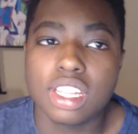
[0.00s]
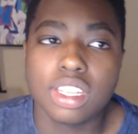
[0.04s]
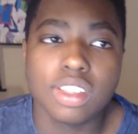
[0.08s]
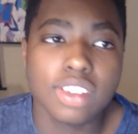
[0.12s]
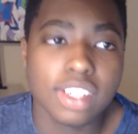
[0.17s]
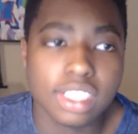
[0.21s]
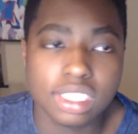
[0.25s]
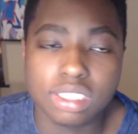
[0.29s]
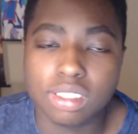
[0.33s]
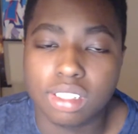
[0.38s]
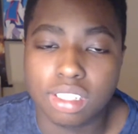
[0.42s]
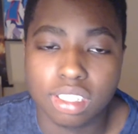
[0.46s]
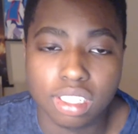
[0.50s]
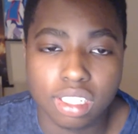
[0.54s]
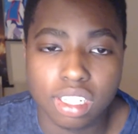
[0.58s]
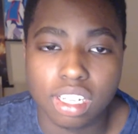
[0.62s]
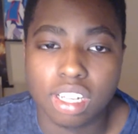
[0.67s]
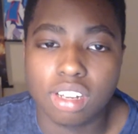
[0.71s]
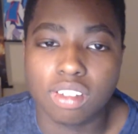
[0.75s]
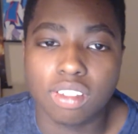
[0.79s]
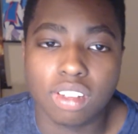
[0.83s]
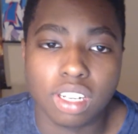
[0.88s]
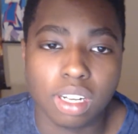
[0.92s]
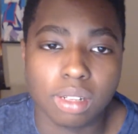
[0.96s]
you guys know
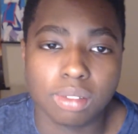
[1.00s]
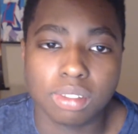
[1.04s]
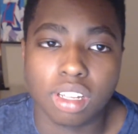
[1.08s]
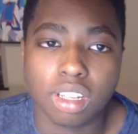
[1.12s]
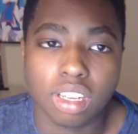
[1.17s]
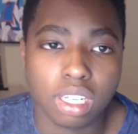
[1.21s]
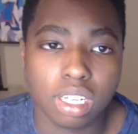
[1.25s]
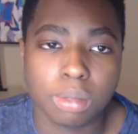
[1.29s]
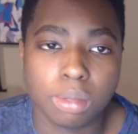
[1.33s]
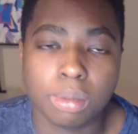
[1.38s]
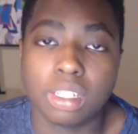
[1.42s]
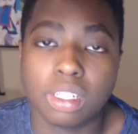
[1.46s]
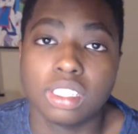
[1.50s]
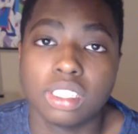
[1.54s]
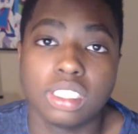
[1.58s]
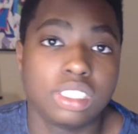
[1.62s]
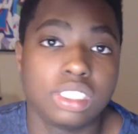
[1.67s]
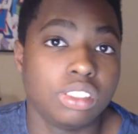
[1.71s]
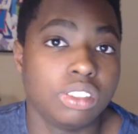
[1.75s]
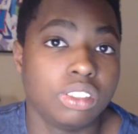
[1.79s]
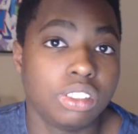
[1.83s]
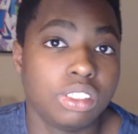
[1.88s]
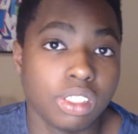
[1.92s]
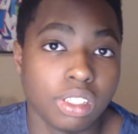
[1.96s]
what I'm talking about. At
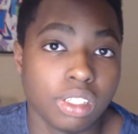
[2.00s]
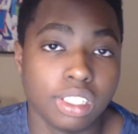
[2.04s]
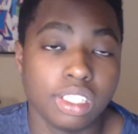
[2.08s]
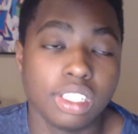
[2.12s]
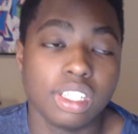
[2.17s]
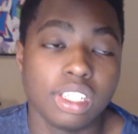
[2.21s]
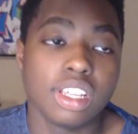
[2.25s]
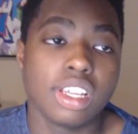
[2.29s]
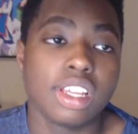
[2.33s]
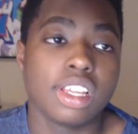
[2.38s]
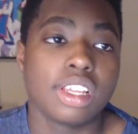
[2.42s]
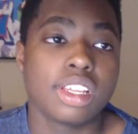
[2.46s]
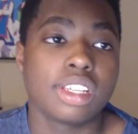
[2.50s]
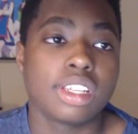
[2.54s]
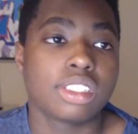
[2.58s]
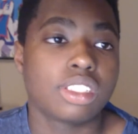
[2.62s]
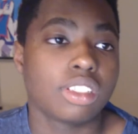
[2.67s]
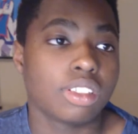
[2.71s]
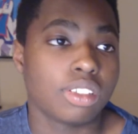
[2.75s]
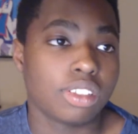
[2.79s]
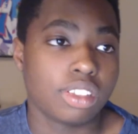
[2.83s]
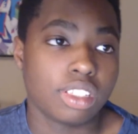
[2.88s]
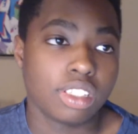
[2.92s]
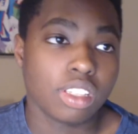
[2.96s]
least you should.
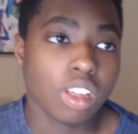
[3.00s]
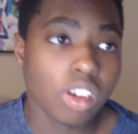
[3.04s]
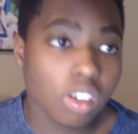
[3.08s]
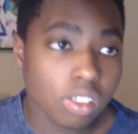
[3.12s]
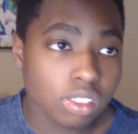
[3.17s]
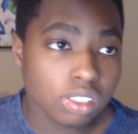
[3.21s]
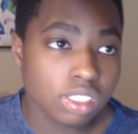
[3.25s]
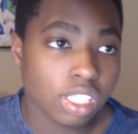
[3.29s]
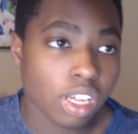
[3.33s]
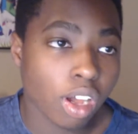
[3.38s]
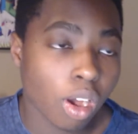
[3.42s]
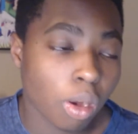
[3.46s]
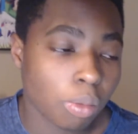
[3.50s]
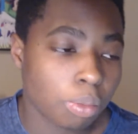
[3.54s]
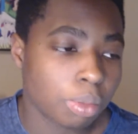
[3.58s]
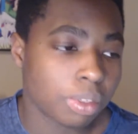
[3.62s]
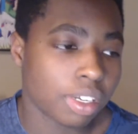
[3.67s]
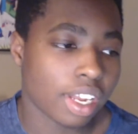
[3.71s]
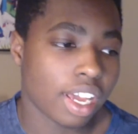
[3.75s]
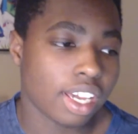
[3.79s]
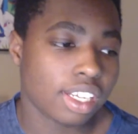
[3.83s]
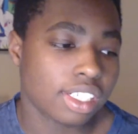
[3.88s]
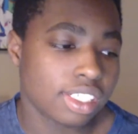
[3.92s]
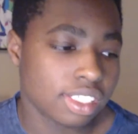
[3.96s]
So those help,
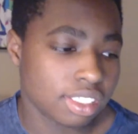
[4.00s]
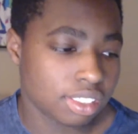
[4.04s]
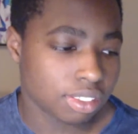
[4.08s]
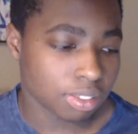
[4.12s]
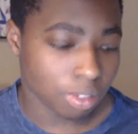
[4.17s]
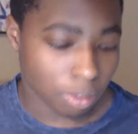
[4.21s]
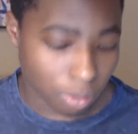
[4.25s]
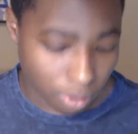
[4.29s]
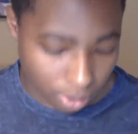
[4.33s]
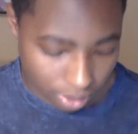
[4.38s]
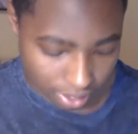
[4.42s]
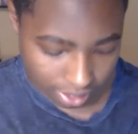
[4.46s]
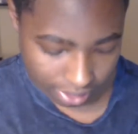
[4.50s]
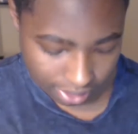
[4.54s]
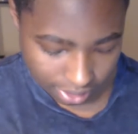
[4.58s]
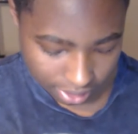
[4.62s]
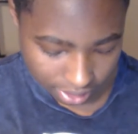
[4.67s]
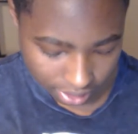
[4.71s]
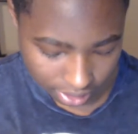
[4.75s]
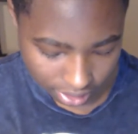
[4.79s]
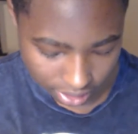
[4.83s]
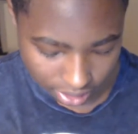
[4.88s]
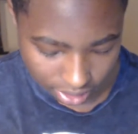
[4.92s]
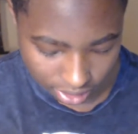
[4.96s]
but how does
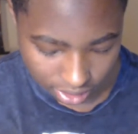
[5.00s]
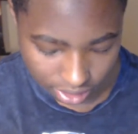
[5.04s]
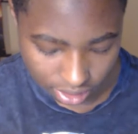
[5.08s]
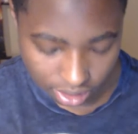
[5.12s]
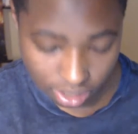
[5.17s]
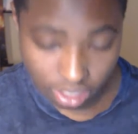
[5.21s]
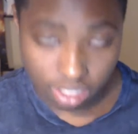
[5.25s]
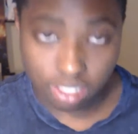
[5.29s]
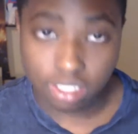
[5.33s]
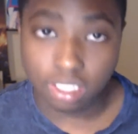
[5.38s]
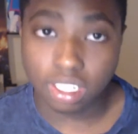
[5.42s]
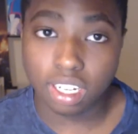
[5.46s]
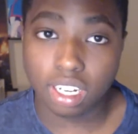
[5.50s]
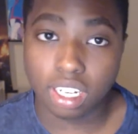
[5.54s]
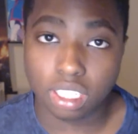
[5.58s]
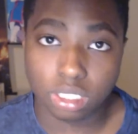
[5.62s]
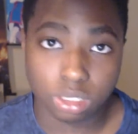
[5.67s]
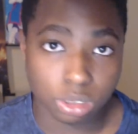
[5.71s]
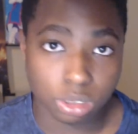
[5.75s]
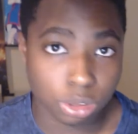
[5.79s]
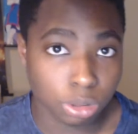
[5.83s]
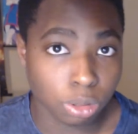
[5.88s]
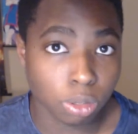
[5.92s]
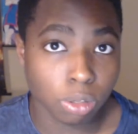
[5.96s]
wearing
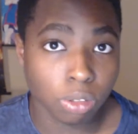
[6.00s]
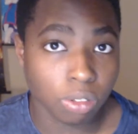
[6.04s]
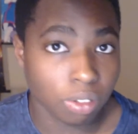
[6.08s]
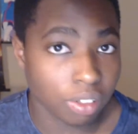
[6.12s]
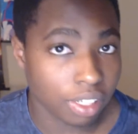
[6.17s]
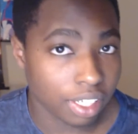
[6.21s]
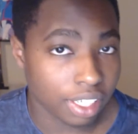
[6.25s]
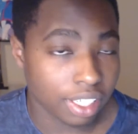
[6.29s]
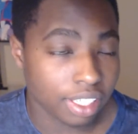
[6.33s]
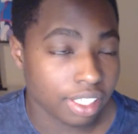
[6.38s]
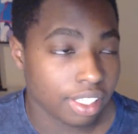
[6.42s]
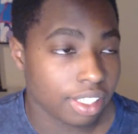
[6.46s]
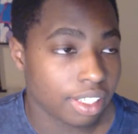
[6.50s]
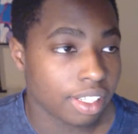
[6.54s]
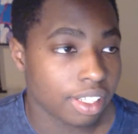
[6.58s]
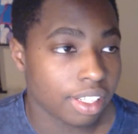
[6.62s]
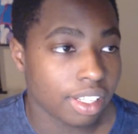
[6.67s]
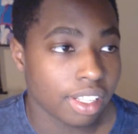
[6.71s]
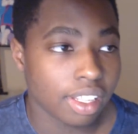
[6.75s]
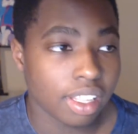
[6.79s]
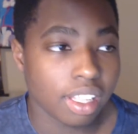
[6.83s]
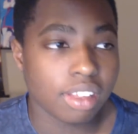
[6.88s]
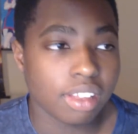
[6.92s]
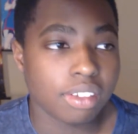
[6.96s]
jewelry
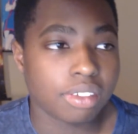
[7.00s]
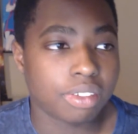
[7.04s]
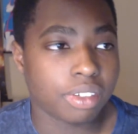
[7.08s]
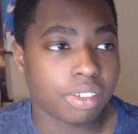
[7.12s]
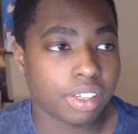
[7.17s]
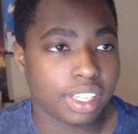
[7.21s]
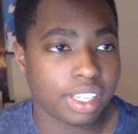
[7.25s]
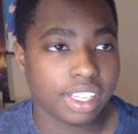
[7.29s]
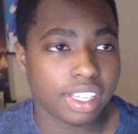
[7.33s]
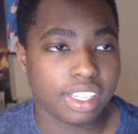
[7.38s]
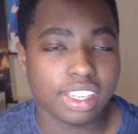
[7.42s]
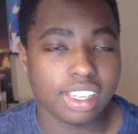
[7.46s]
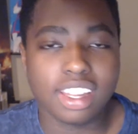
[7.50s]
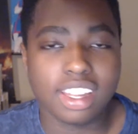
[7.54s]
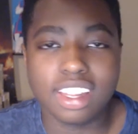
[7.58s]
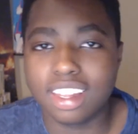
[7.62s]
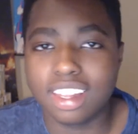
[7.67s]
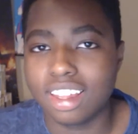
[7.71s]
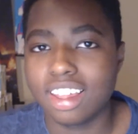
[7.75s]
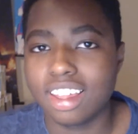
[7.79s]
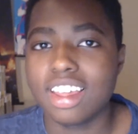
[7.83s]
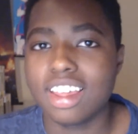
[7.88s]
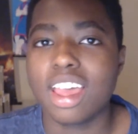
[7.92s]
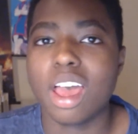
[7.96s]
friggin'
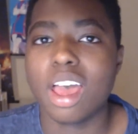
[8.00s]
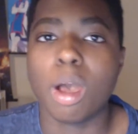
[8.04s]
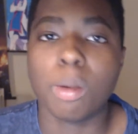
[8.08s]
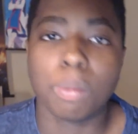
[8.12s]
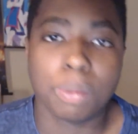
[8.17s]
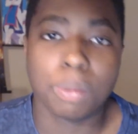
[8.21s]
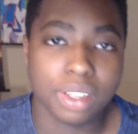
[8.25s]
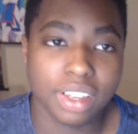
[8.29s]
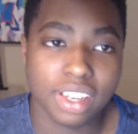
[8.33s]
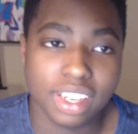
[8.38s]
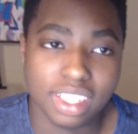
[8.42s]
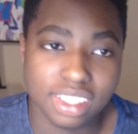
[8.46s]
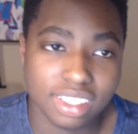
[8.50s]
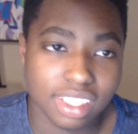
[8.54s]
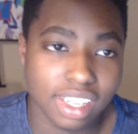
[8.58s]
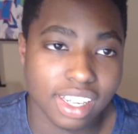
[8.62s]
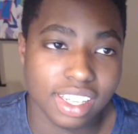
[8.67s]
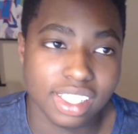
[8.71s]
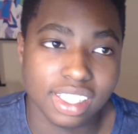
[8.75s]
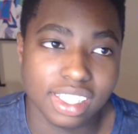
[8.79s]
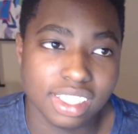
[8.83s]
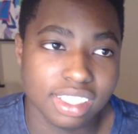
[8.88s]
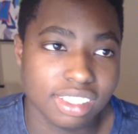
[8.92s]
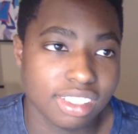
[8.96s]
help with your
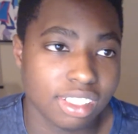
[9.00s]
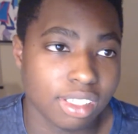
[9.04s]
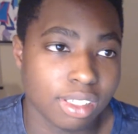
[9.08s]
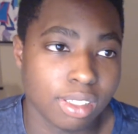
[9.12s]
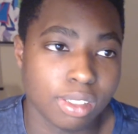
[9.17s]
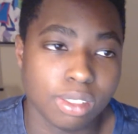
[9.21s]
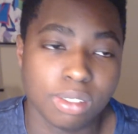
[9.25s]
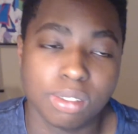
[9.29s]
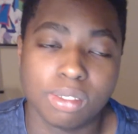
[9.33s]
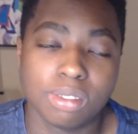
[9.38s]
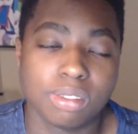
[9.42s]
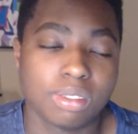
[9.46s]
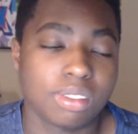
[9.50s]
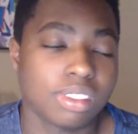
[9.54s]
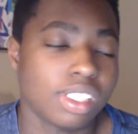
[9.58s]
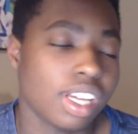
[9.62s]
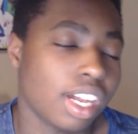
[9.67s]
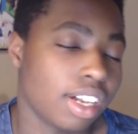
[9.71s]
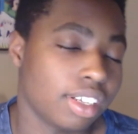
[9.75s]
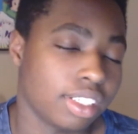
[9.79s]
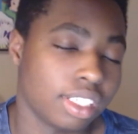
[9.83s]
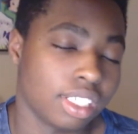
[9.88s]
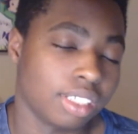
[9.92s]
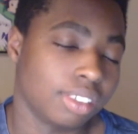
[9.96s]
anxiety? So,
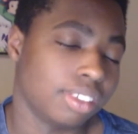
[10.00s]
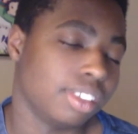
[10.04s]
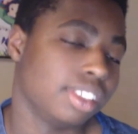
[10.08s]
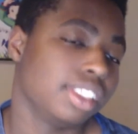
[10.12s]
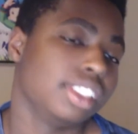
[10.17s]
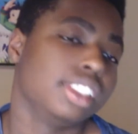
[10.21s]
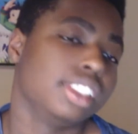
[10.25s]
I don't know.